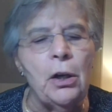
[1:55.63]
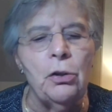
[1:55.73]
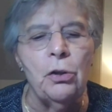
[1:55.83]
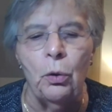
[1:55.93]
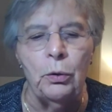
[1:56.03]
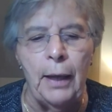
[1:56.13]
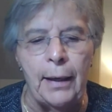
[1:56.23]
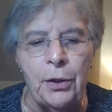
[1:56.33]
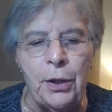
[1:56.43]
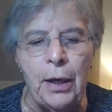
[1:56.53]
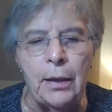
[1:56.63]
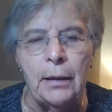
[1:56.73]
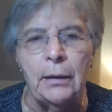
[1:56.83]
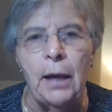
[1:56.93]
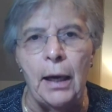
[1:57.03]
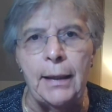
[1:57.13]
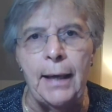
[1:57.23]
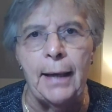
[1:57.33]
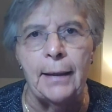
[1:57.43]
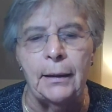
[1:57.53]
no less than
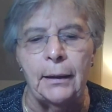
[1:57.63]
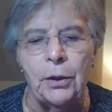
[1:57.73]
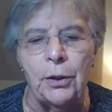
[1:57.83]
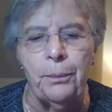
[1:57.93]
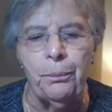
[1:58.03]
non-Catholics.